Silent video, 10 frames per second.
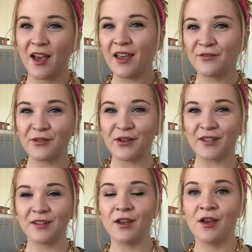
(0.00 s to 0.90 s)
Hi
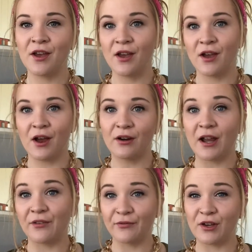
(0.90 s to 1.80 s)
everyone. All
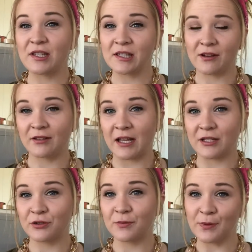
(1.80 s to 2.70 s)
right, first I would
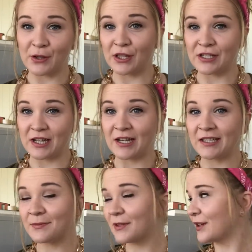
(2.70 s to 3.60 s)
like to
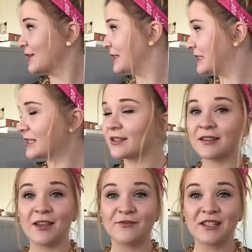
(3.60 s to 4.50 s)
apologize because
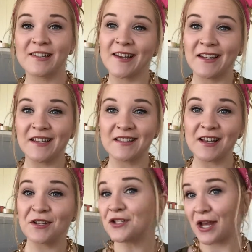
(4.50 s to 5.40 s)
they've decided to
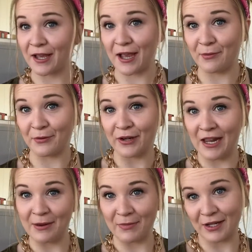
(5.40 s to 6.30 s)
start
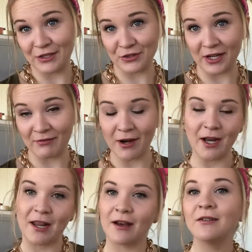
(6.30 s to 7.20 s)
jackhammering in my street
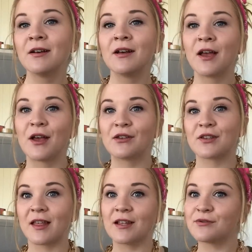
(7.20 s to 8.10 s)
right now.
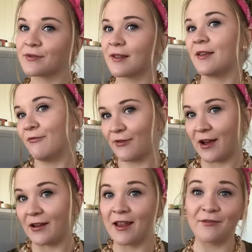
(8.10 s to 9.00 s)
So that's really
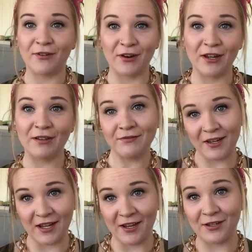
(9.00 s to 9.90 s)
fun and very
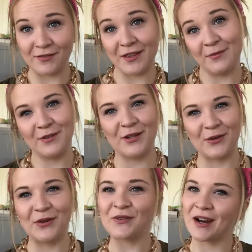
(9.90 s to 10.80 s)
convenient of them to
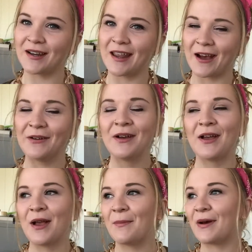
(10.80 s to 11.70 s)
do it right now.
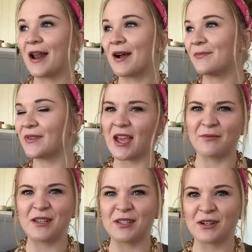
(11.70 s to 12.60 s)
But yeah,
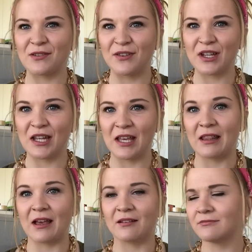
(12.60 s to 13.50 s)
I'm really sorry if you can hear
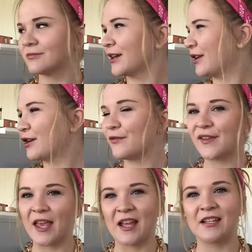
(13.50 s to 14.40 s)
that. I don't know if
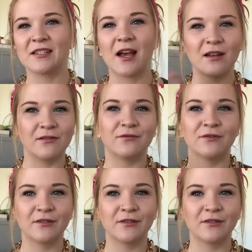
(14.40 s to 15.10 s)
you can, it's kind of